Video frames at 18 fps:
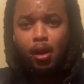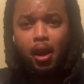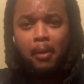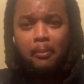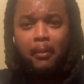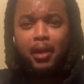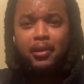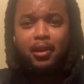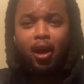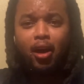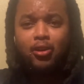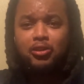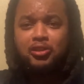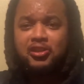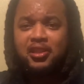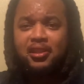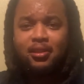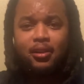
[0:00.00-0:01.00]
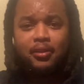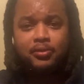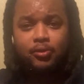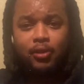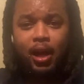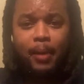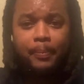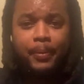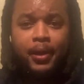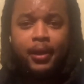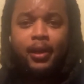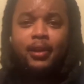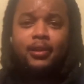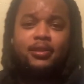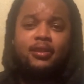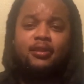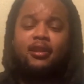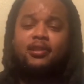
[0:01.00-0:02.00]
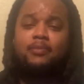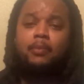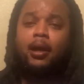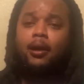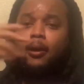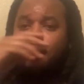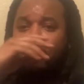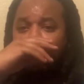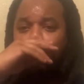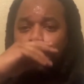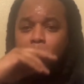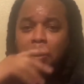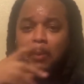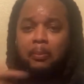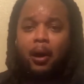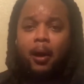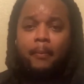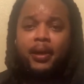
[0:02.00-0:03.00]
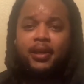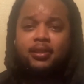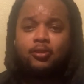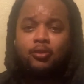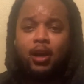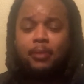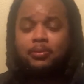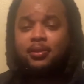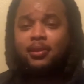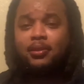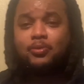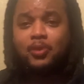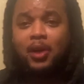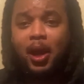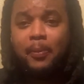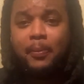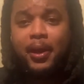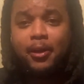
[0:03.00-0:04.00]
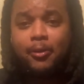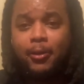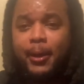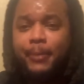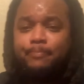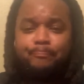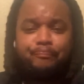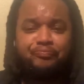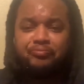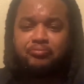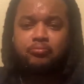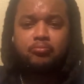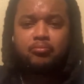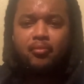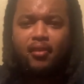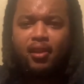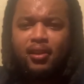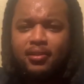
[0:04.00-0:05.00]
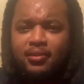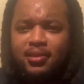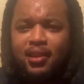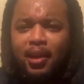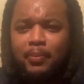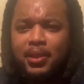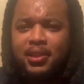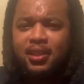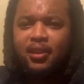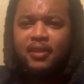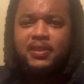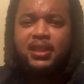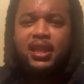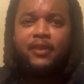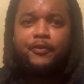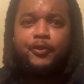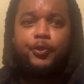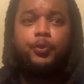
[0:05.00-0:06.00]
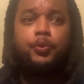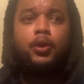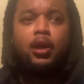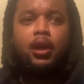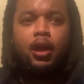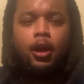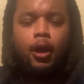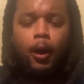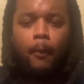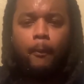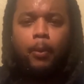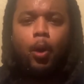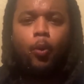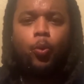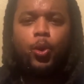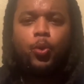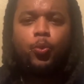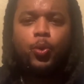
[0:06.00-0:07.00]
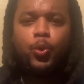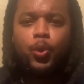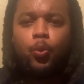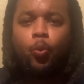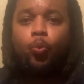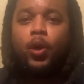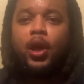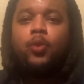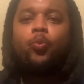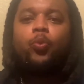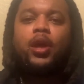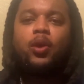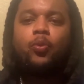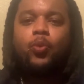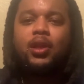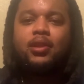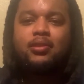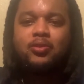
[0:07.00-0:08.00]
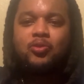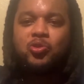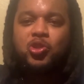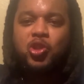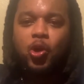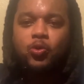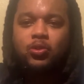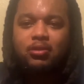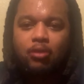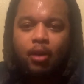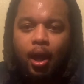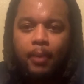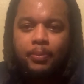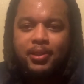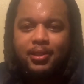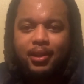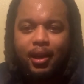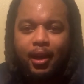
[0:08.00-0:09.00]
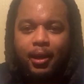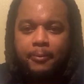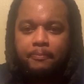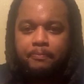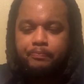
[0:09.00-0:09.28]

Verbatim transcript: My daughter, she loves crab. She loves my uh, when my mom makes crab. She loves when I make crab. She's like me. She loves seafood. But we when we went to Joe's Crab Shack,